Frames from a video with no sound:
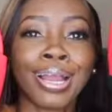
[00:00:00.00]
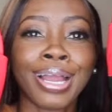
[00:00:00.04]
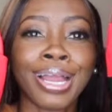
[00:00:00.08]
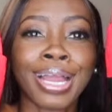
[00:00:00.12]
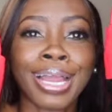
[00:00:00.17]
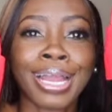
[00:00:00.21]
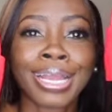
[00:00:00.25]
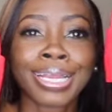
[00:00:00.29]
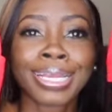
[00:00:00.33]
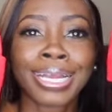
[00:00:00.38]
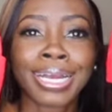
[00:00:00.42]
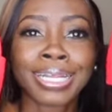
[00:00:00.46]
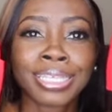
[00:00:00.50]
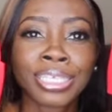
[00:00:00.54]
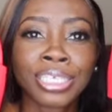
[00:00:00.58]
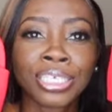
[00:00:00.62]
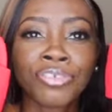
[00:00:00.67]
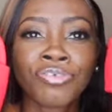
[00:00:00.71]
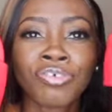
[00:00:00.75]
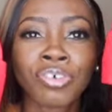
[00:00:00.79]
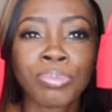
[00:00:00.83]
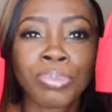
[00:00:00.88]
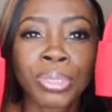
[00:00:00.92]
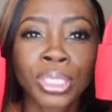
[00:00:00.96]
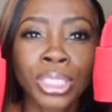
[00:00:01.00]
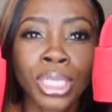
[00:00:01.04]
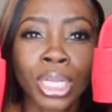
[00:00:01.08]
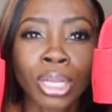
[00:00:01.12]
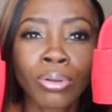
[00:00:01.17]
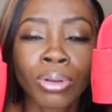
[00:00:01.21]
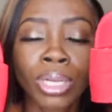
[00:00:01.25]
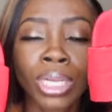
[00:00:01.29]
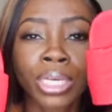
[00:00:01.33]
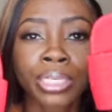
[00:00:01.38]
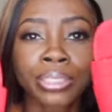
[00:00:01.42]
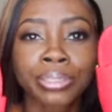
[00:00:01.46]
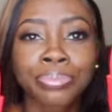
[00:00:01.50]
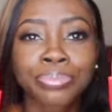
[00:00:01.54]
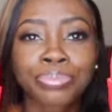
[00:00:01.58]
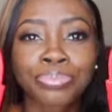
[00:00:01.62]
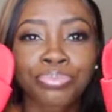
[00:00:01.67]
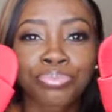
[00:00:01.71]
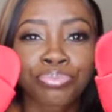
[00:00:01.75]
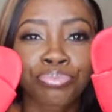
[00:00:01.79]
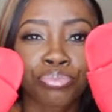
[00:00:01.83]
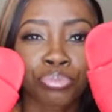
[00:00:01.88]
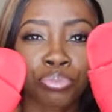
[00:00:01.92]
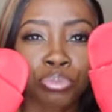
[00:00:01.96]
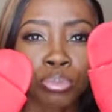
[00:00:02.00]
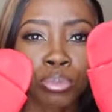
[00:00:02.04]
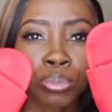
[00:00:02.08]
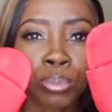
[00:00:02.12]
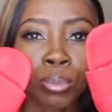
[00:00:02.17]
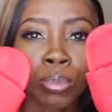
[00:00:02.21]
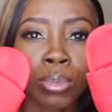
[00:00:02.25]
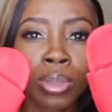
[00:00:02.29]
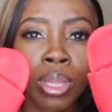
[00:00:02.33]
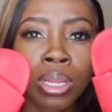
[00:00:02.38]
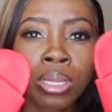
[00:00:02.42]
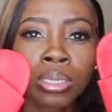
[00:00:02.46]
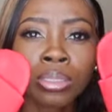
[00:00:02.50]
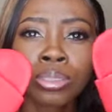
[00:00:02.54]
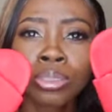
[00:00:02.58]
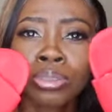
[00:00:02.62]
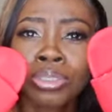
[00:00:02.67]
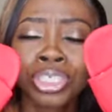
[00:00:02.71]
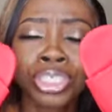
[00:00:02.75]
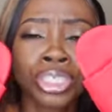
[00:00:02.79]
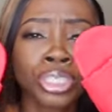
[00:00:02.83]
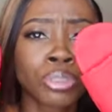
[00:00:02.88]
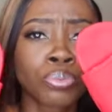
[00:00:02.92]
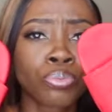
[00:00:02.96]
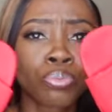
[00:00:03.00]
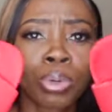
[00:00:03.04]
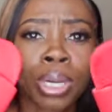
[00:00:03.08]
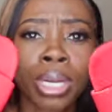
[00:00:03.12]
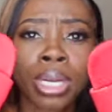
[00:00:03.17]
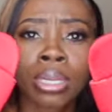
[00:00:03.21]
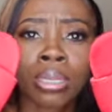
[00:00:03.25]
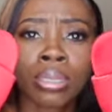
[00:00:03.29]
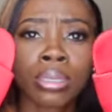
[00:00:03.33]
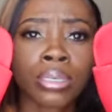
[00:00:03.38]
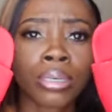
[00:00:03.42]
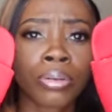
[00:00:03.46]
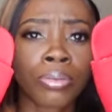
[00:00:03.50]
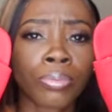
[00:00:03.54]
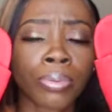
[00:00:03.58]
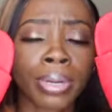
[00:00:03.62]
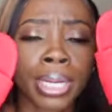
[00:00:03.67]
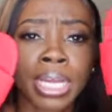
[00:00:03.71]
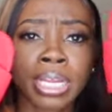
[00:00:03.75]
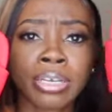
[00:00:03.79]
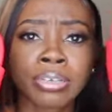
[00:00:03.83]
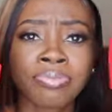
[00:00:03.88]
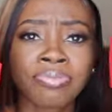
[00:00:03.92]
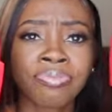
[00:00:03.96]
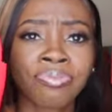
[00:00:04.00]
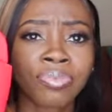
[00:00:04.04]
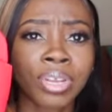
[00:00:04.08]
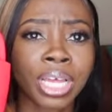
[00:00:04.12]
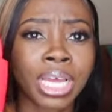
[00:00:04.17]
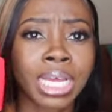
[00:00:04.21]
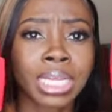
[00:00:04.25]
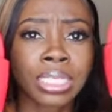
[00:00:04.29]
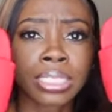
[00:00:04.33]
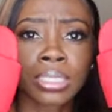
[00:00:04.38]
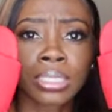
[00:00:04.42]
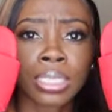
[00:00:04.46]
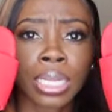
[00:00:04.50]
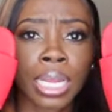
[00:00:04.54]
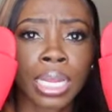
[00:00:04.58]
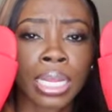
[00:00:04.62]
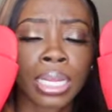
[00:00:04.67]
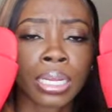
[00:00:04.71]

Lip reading: I got these from misslola. So just regular red flats.